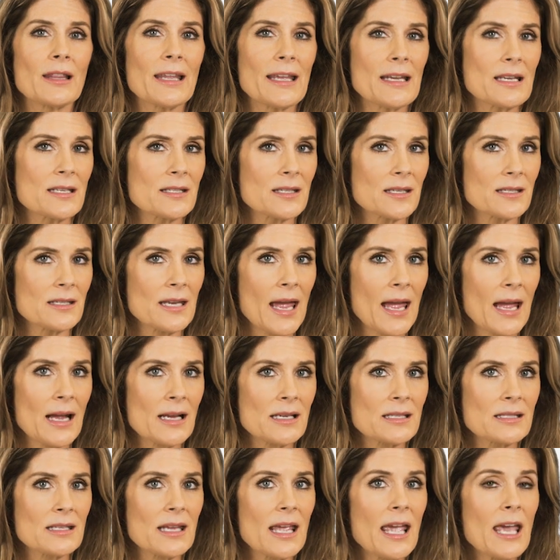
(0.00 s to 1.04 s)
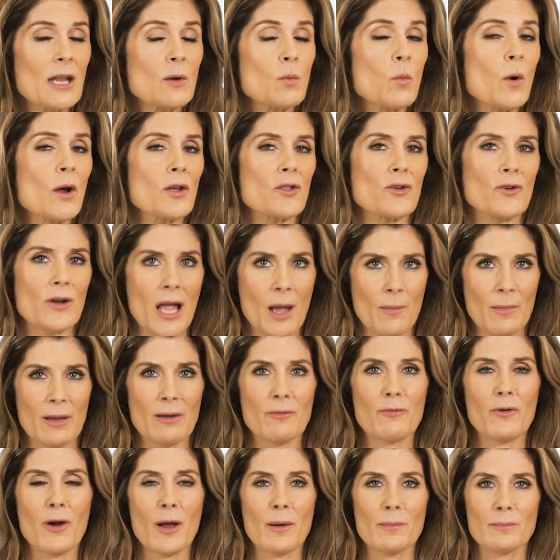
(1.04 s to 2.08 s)
latest attacks and where they're coming
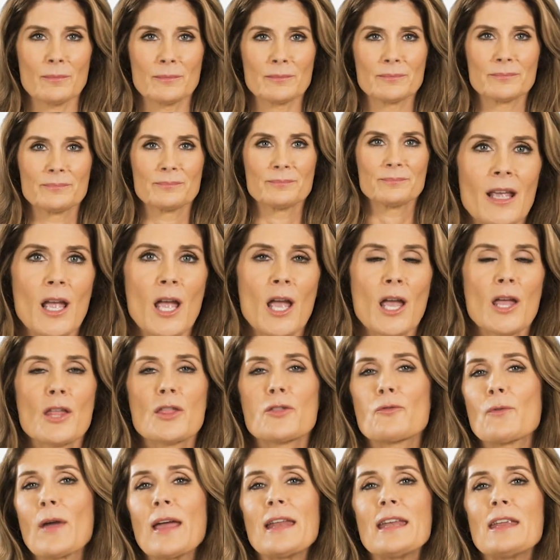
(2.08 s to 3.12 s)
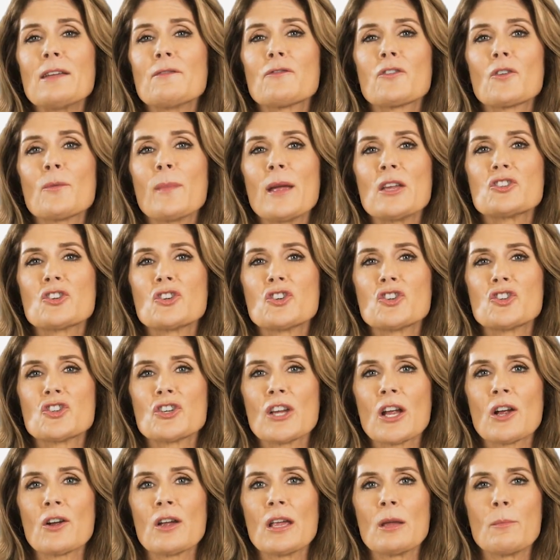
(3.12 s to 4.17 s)
from. Threat information
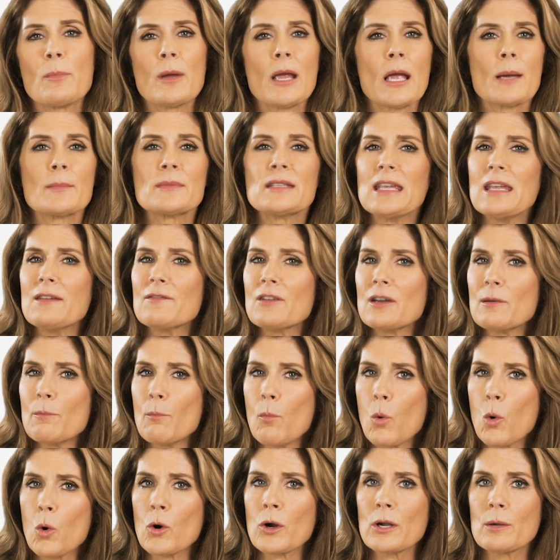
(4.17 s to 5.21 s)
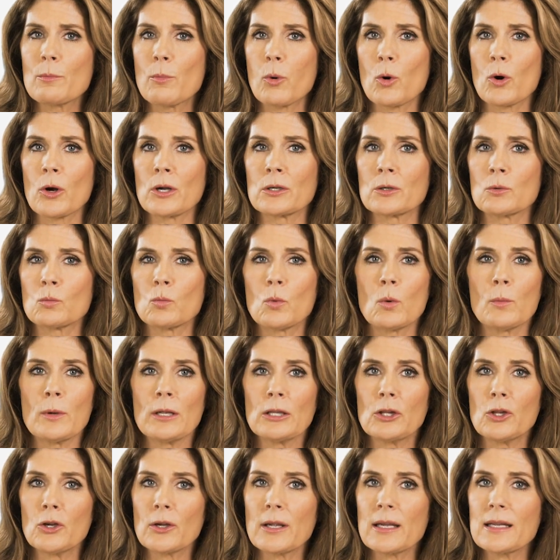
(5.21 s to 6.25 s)
sharing becomes even more important when we
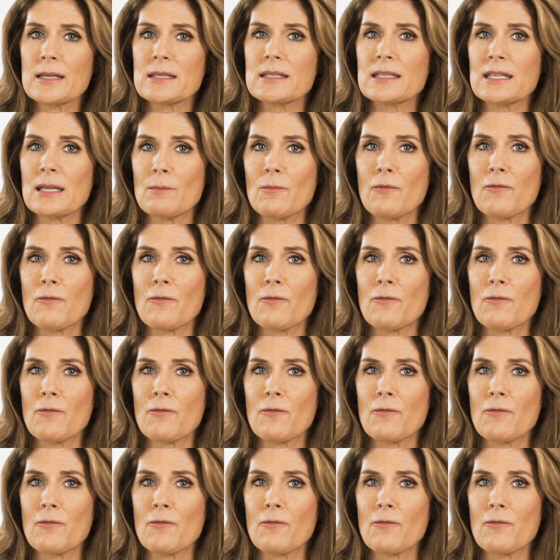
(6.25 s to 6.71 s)
look at tip